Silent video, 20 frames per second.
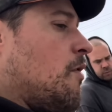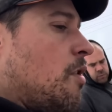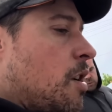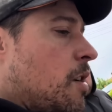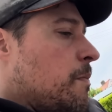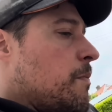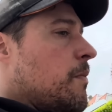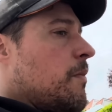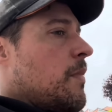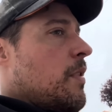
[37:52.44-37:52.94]

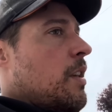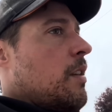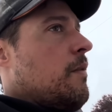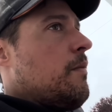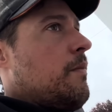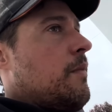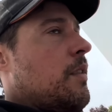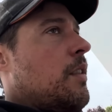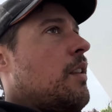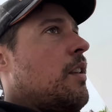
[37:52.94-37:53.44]
Right. And
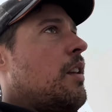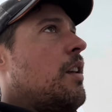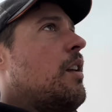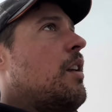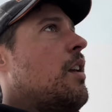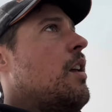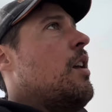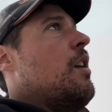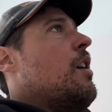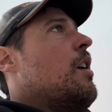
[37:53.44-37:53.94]
even sizes.
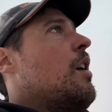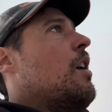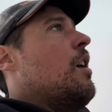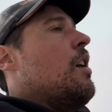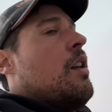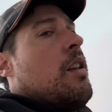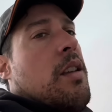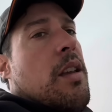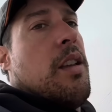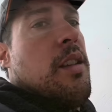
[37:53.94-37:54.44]

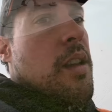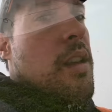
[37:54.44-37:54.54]
What's it